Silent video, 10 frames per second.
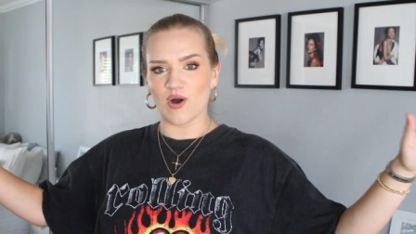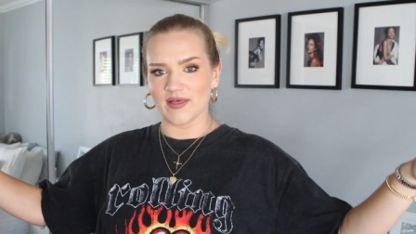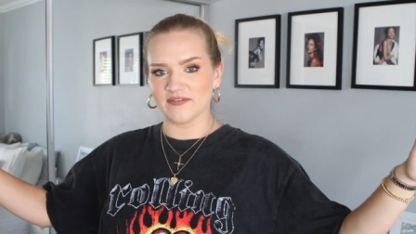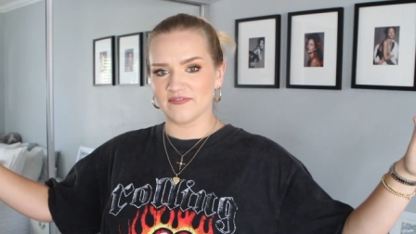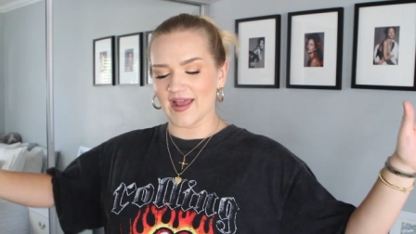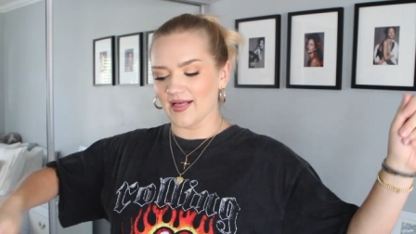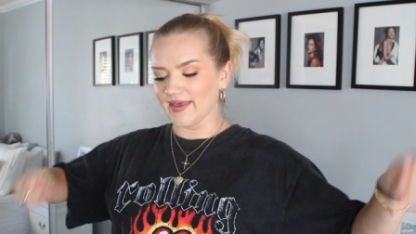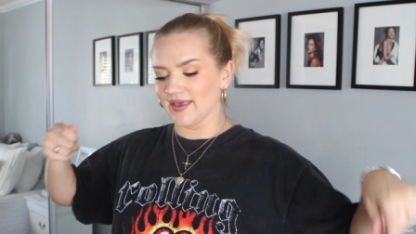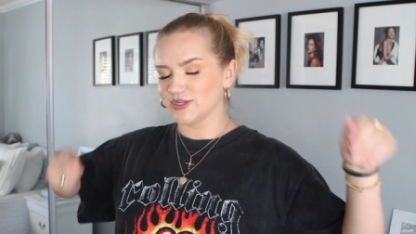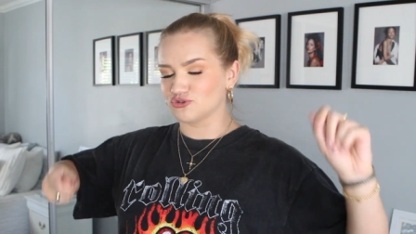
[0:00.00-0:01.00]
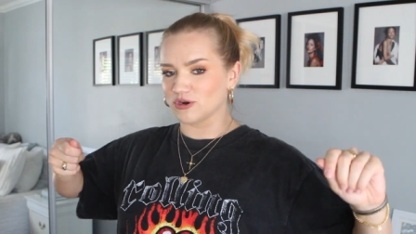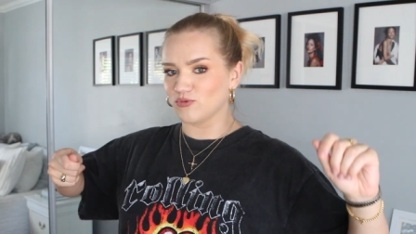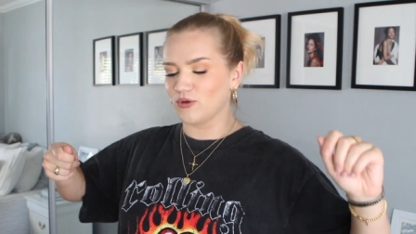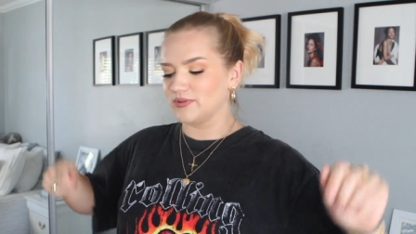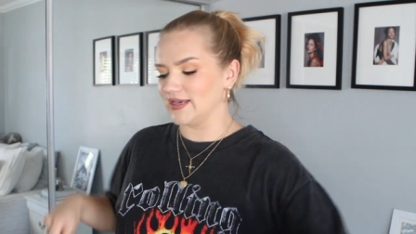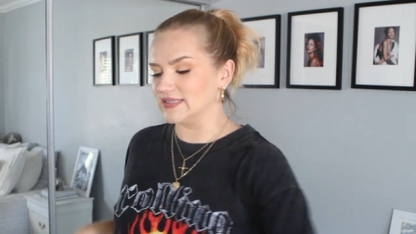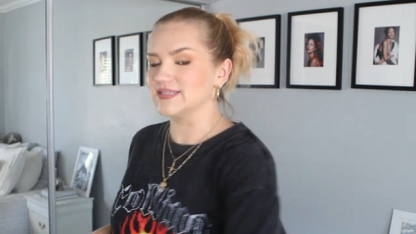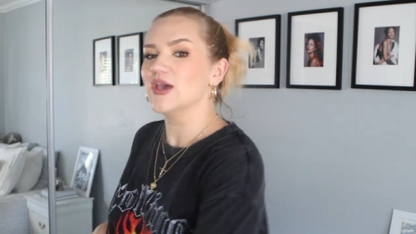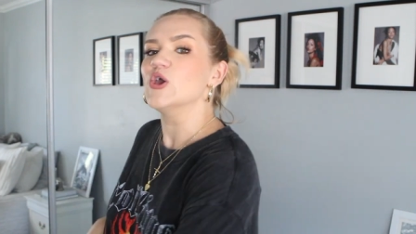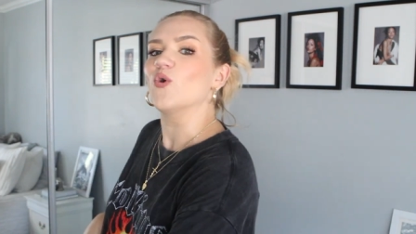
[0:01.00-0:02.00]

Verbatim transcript: on the finale, drum roll please.